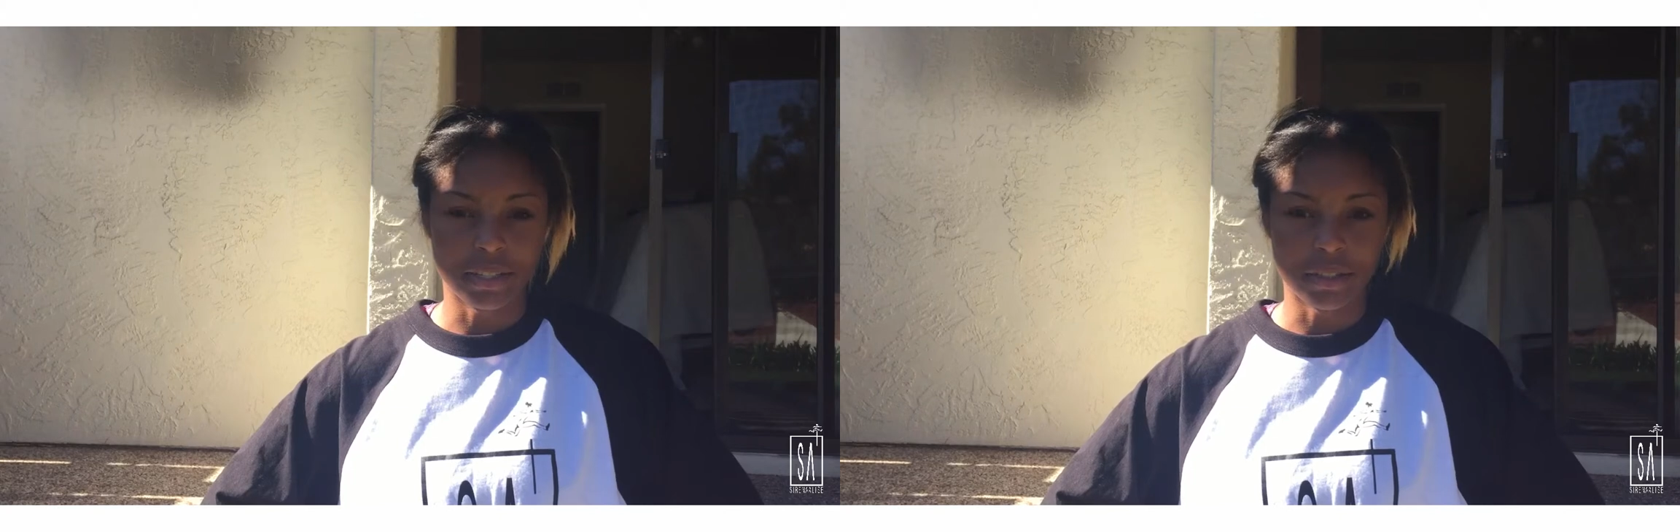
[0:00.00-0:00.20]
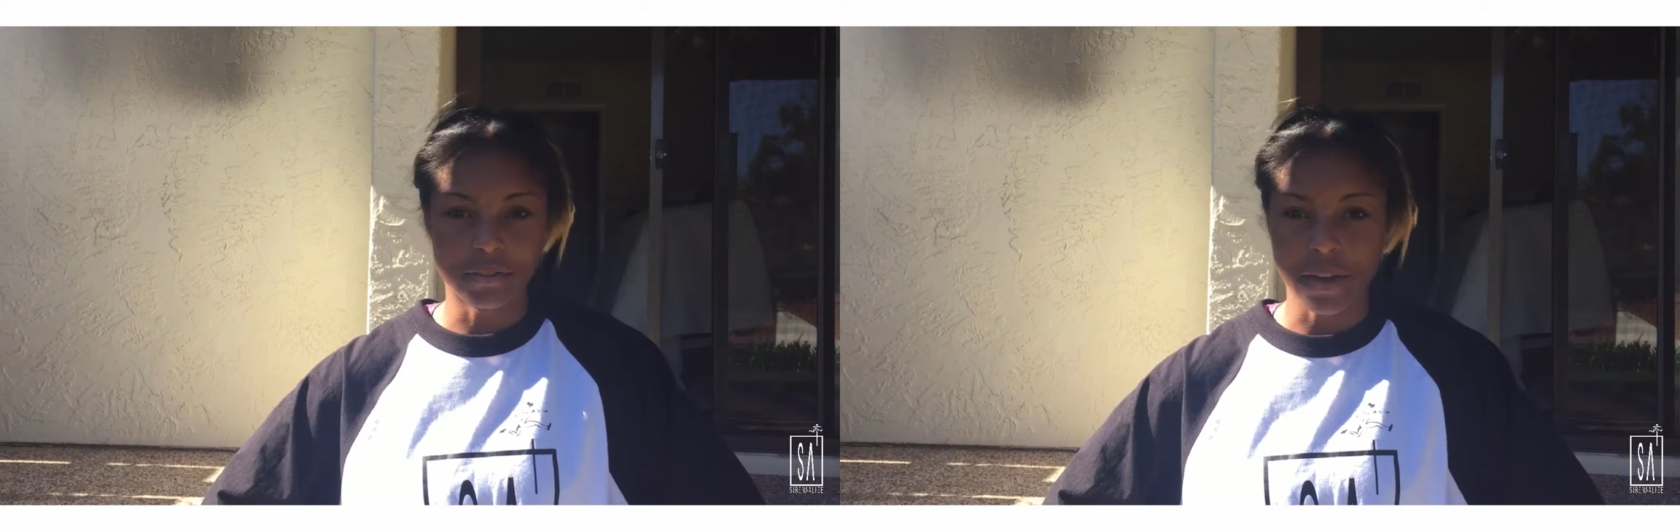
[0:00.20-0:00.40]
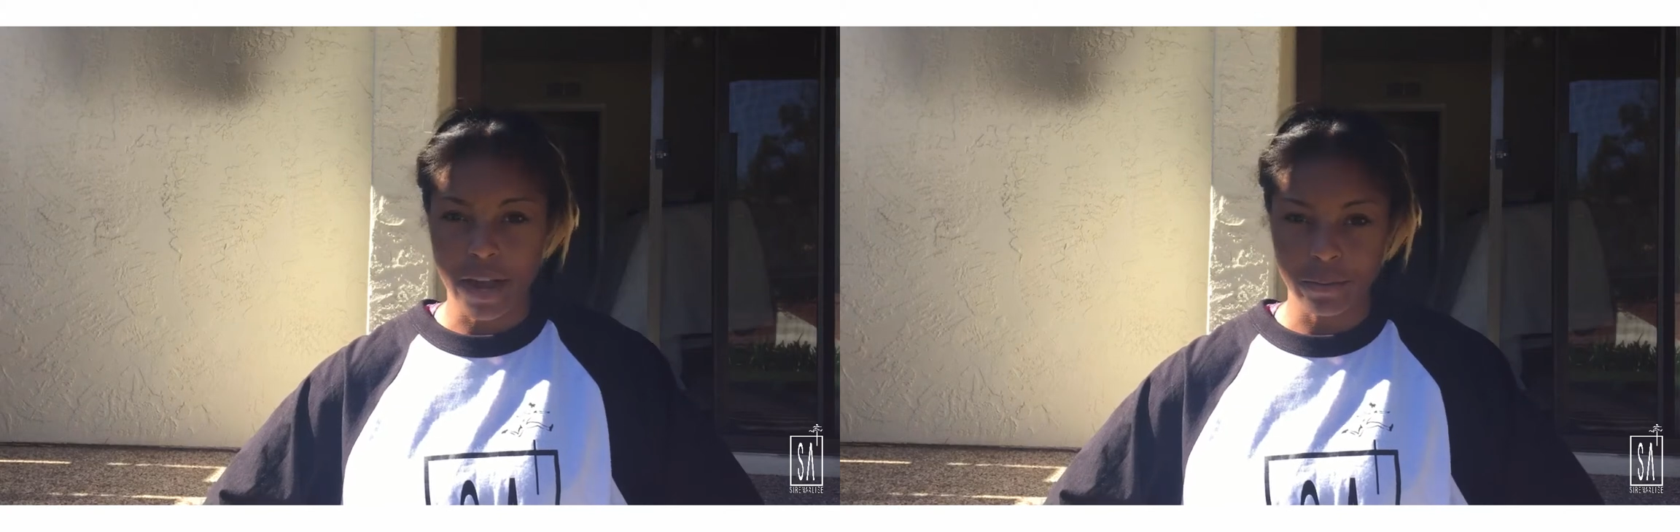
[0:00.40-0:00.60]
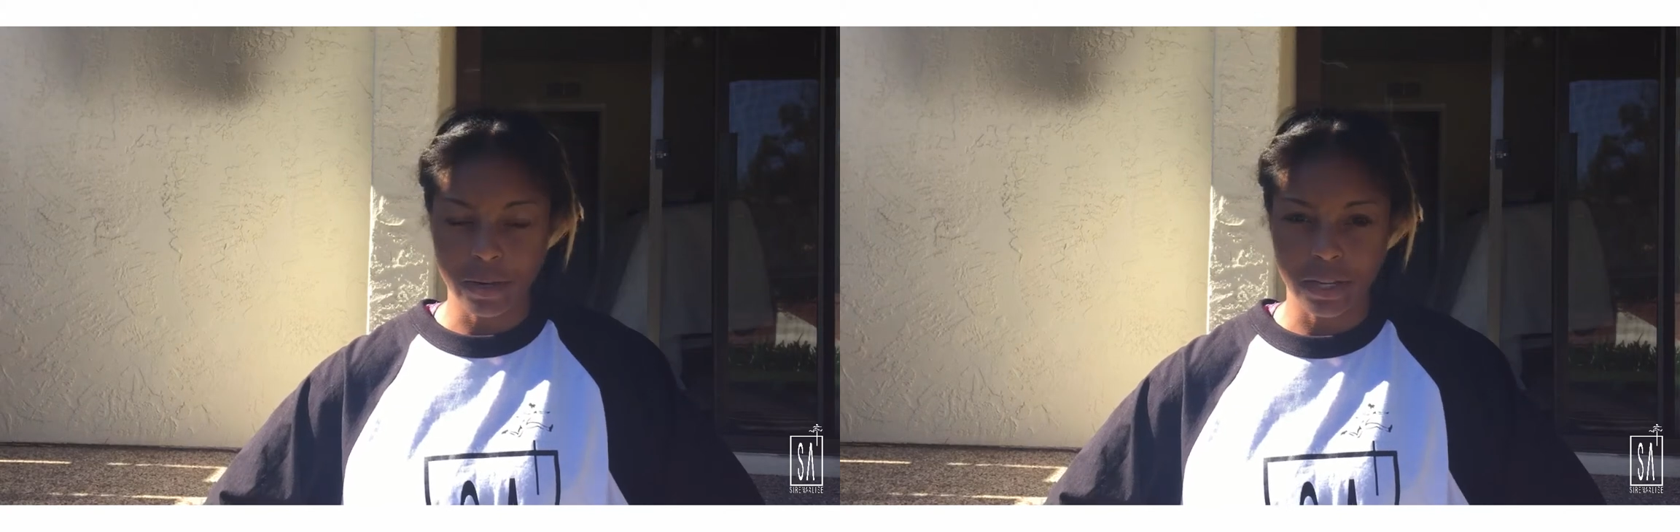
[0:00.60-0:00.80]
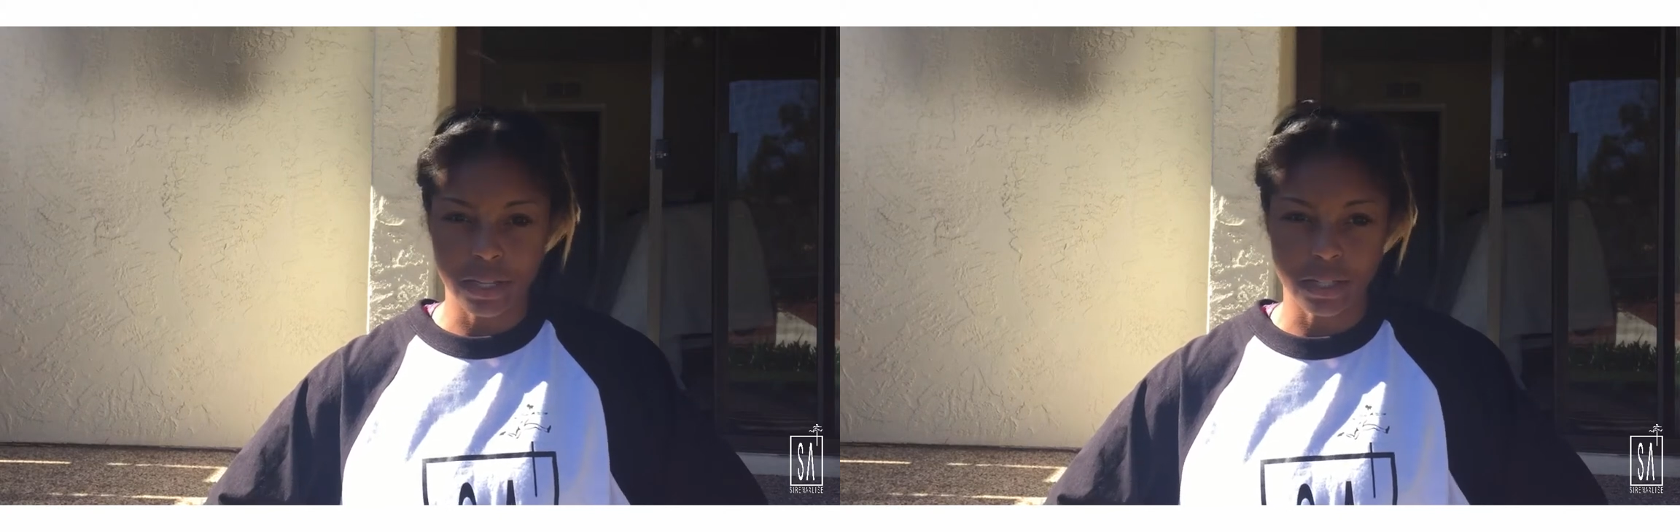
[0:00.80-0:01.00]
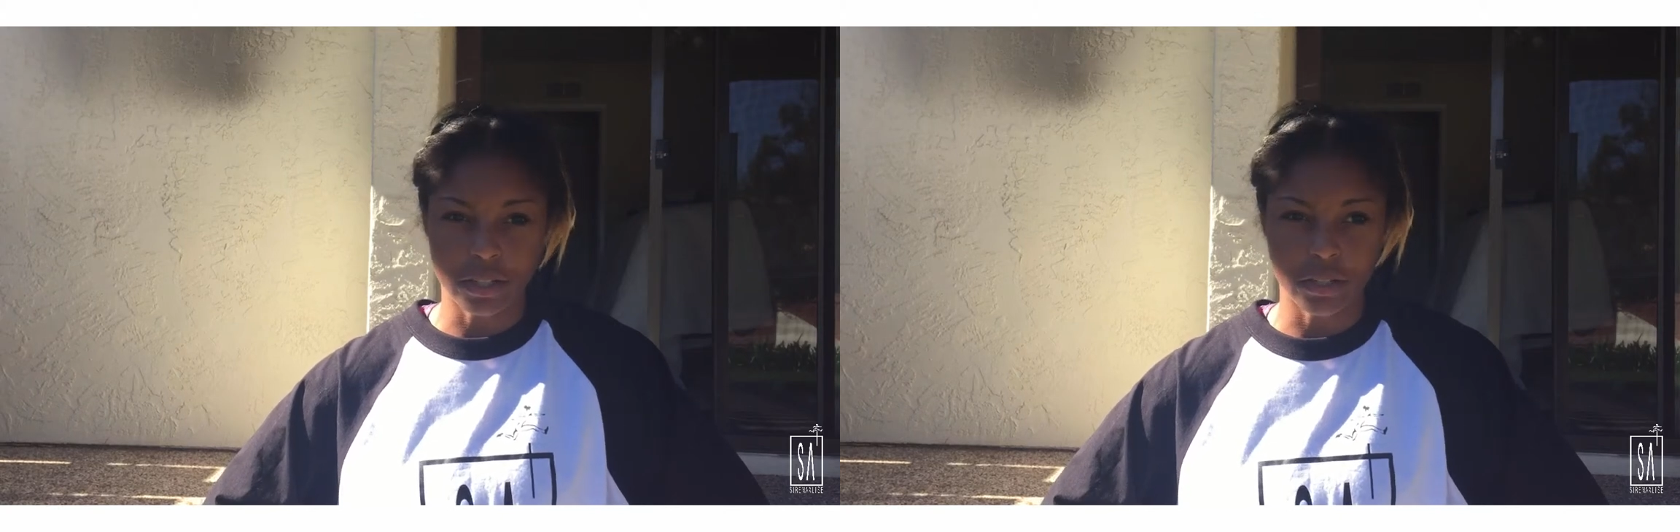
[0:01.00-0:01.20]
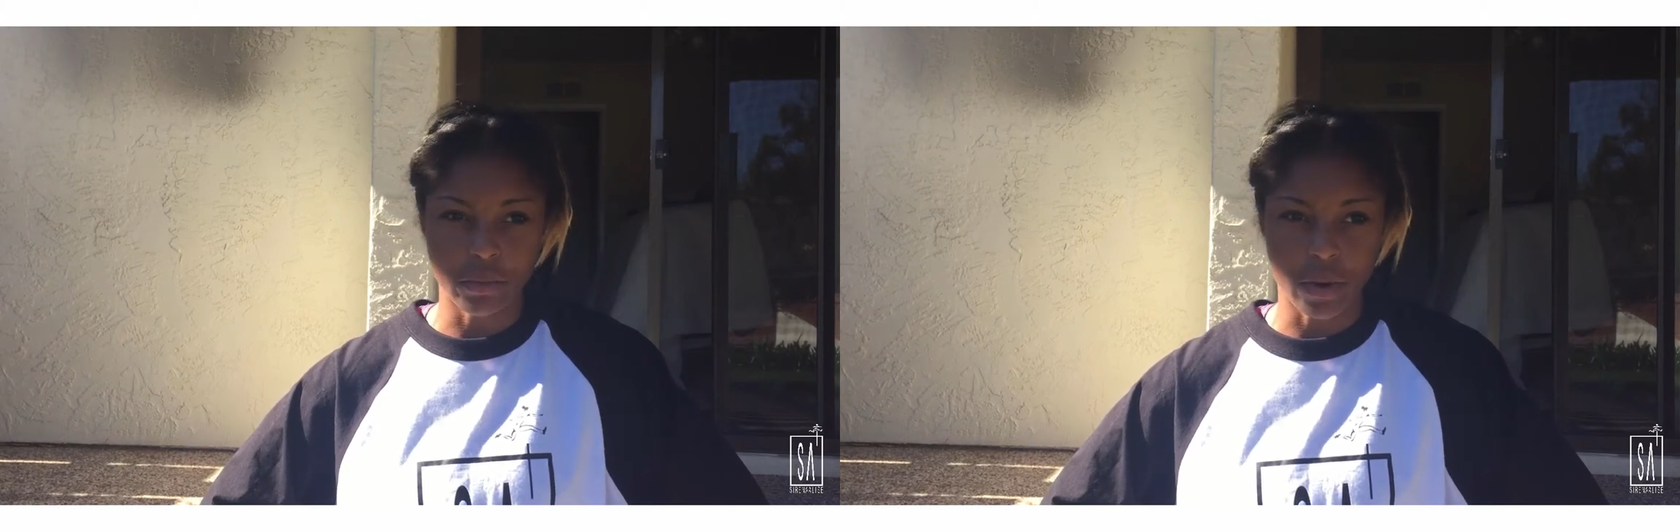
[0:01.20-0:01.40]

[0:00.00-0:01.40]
define what it is that you